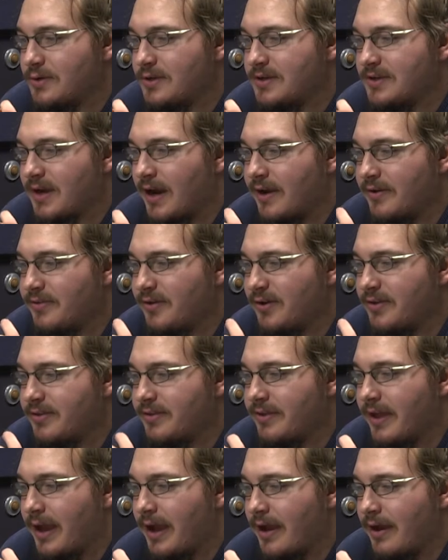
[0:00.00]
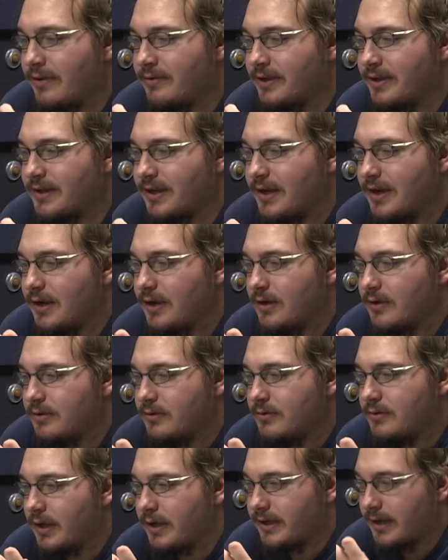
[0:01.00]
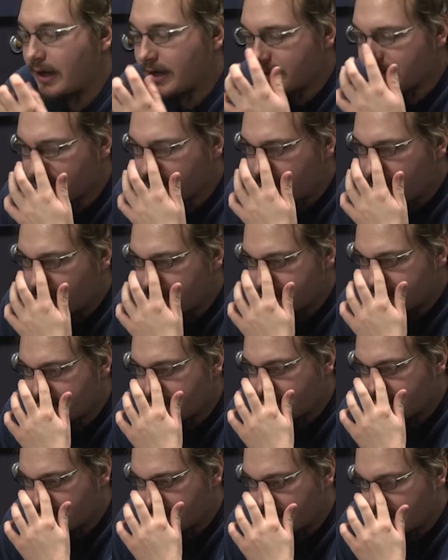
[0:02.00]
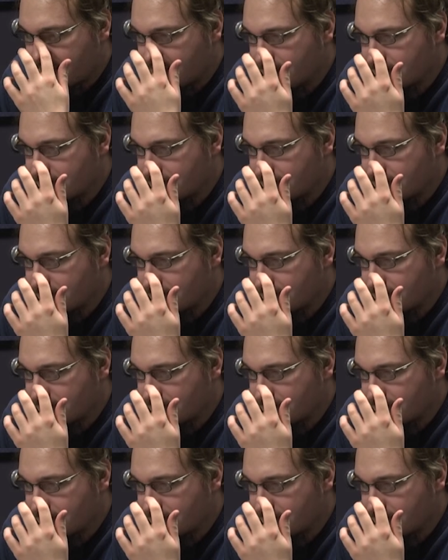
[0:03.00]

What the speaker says: was. I thought that I thought the